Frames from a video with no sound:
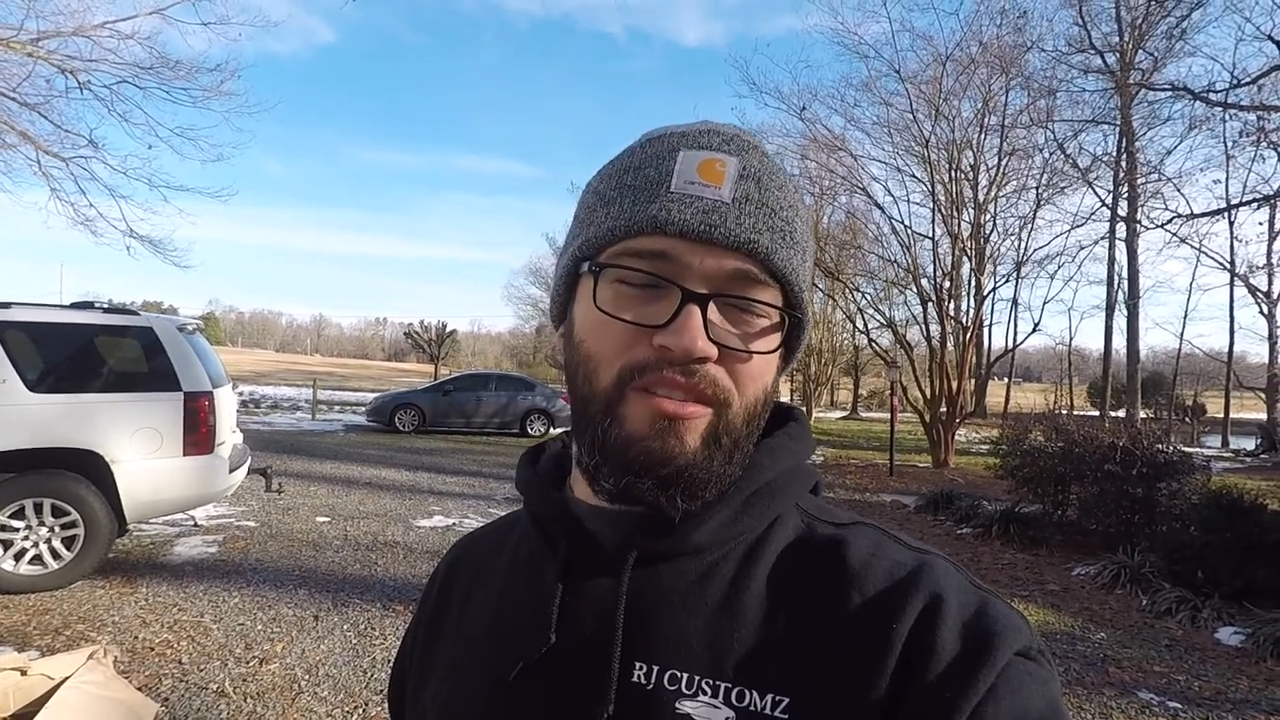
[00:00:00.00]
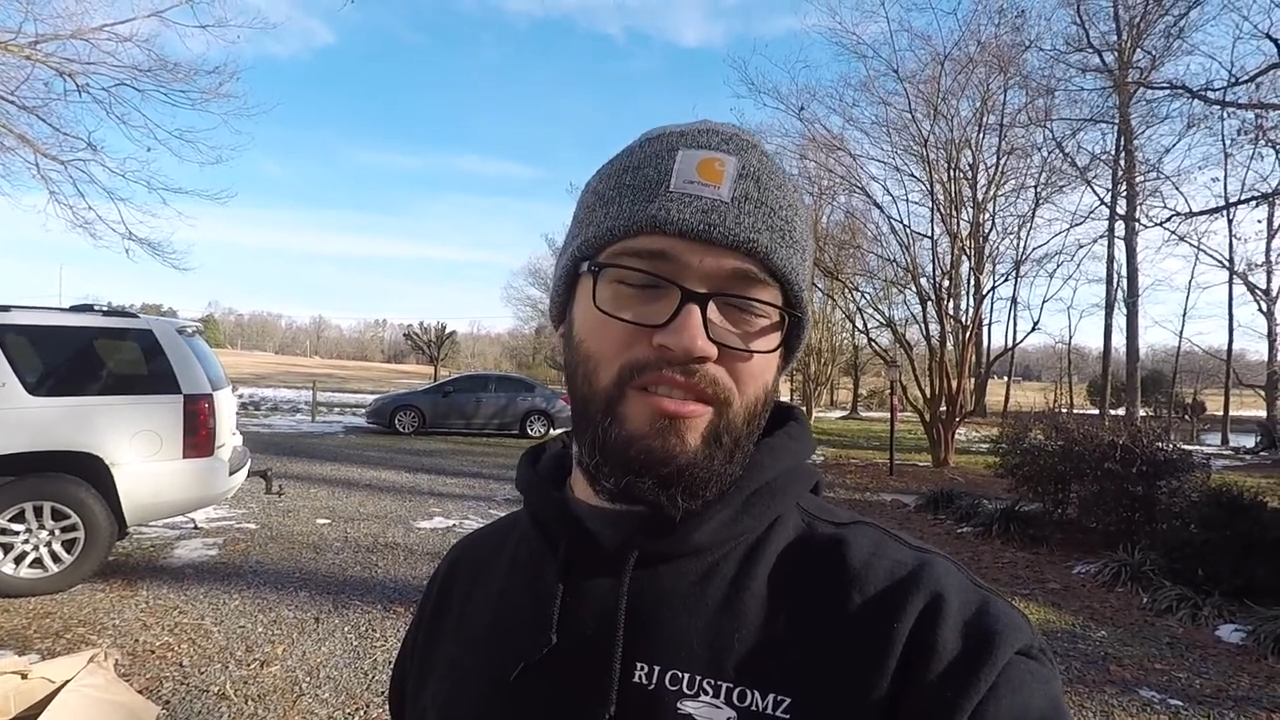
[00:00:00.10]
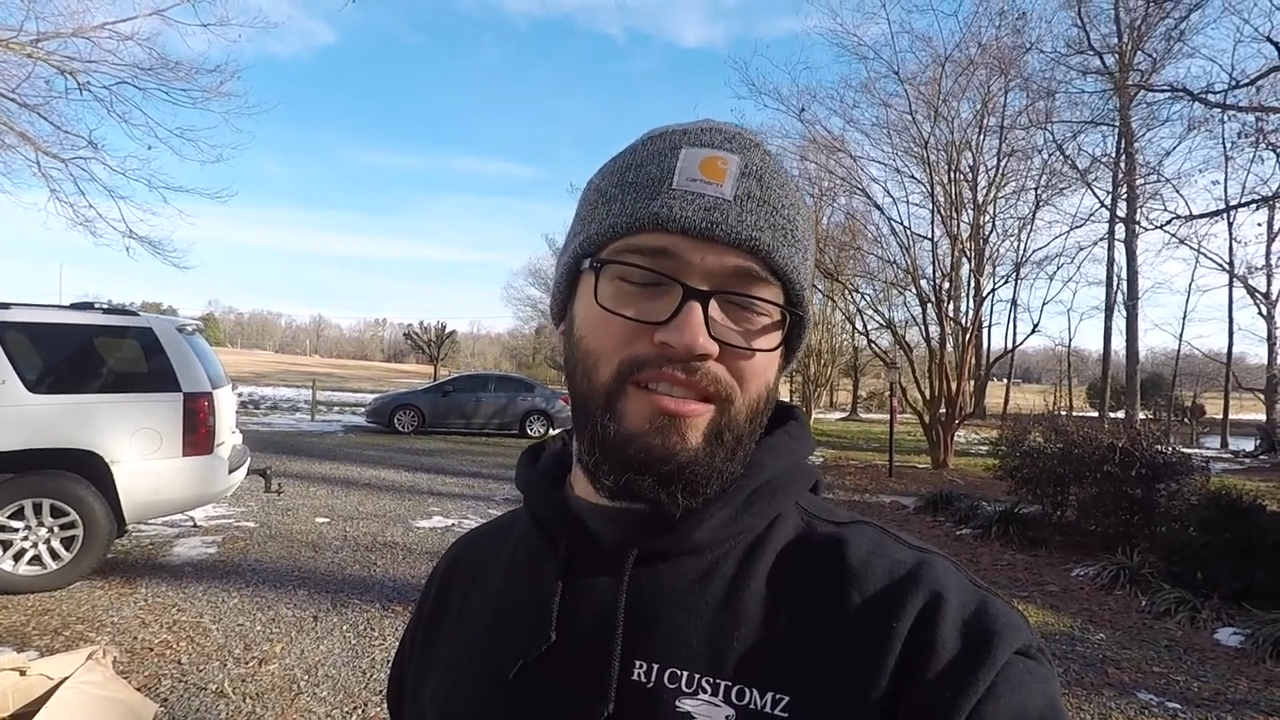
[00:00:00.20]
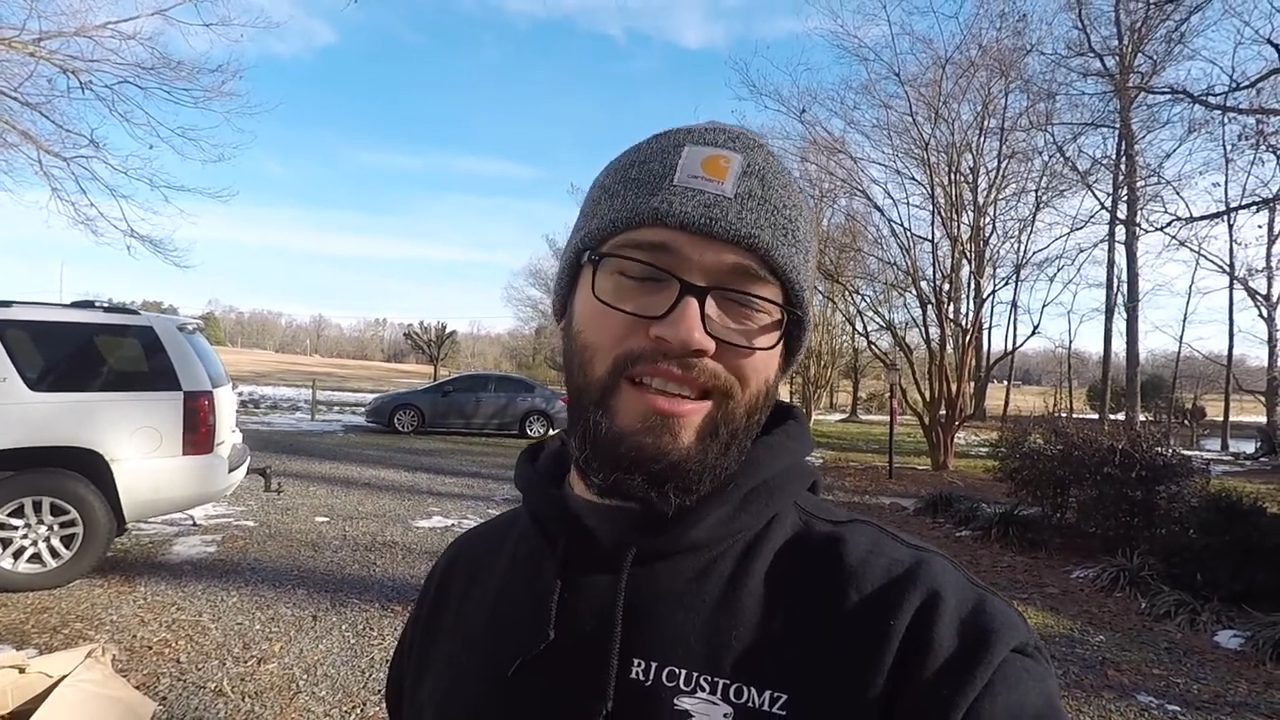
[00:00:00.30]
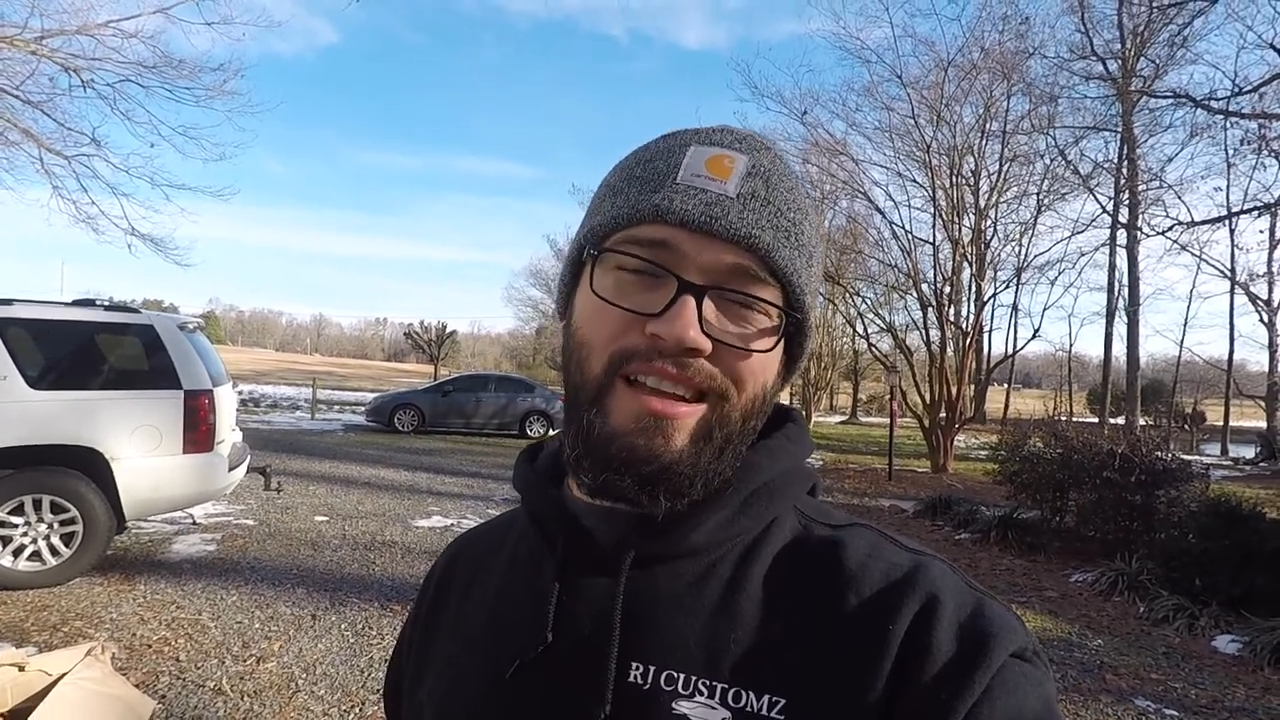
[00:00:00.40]
So I
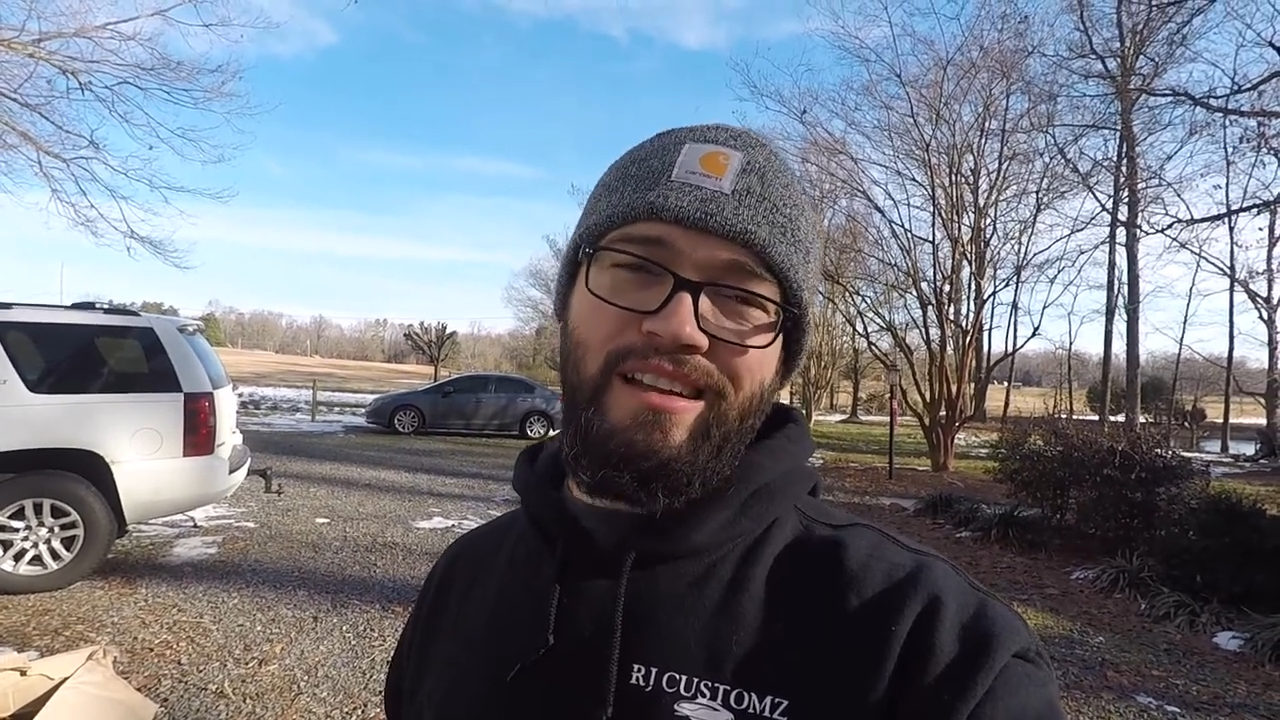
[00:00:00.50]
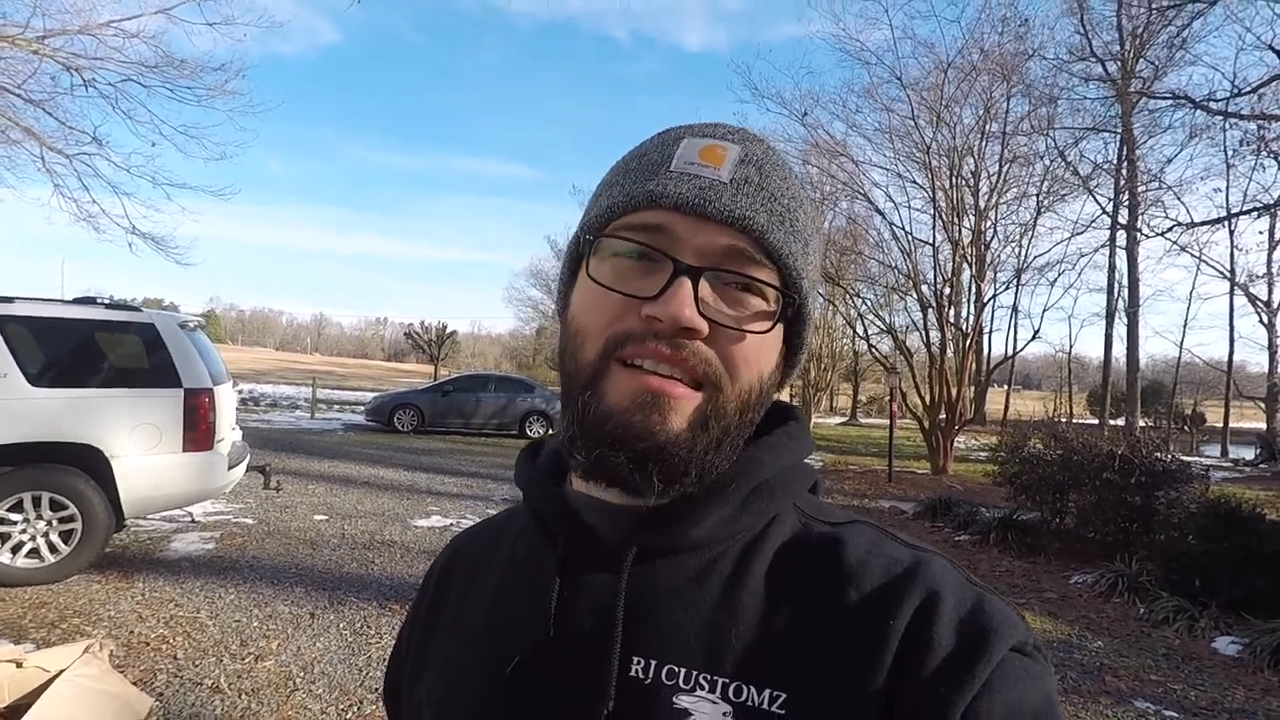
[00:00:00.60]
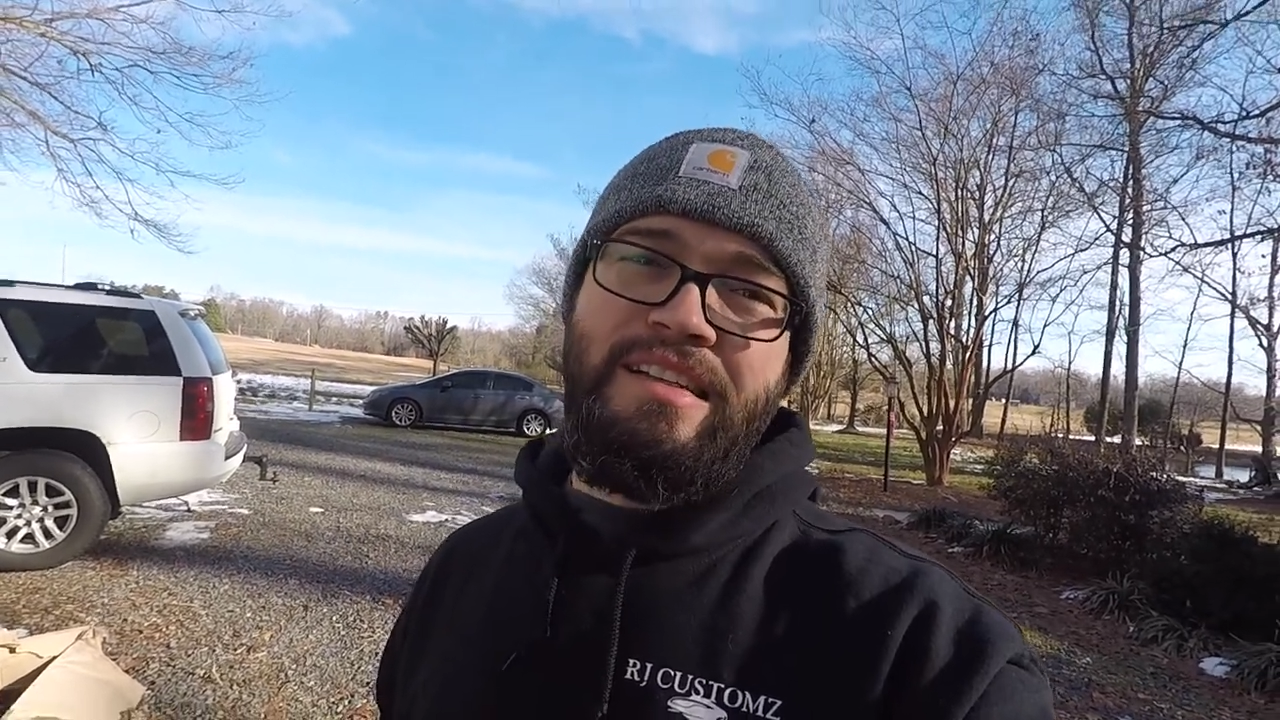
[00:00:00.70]
was like, ah,